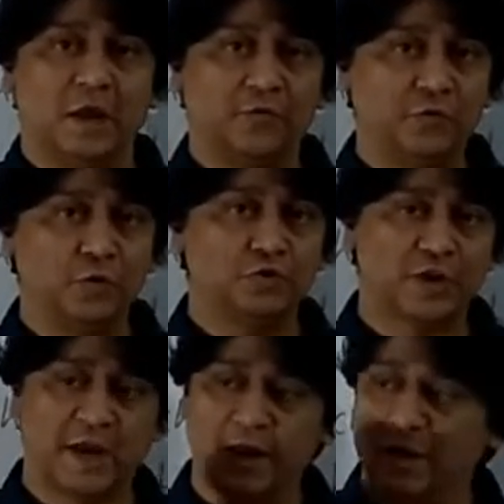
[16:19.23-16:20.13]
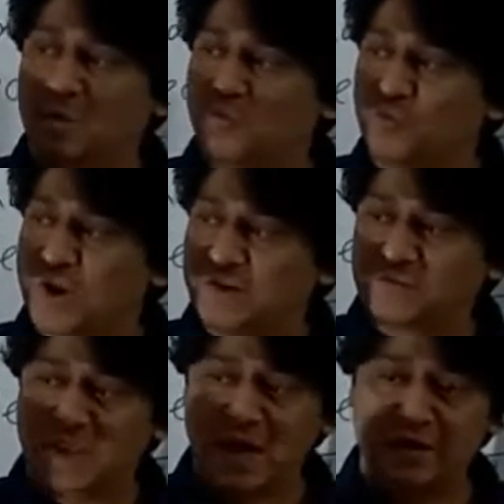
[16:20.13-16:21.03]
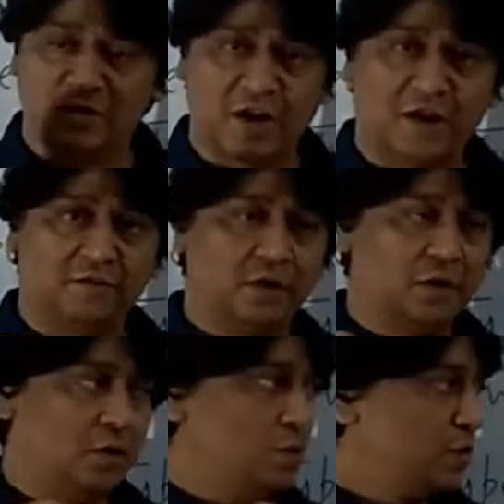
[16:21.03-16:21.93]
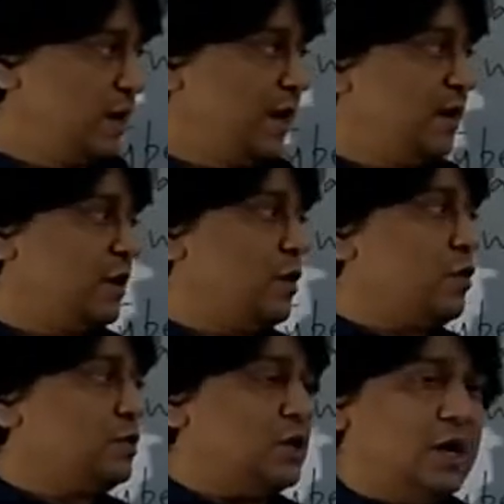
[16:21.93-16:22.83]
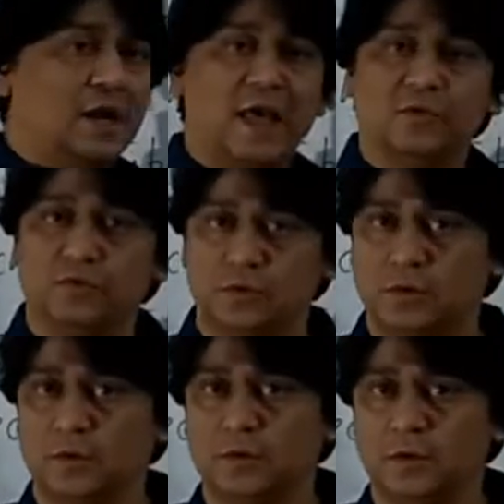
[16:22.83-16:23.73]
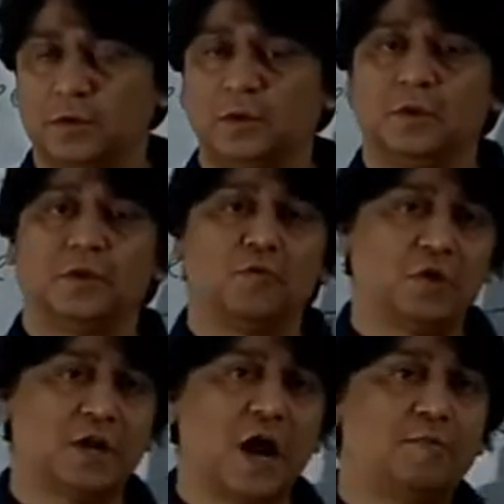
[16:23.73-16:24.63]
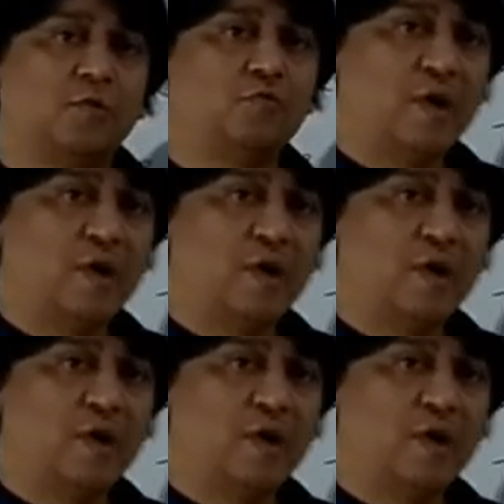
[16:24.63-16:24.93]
If you say wave can travel only along the length, then what type of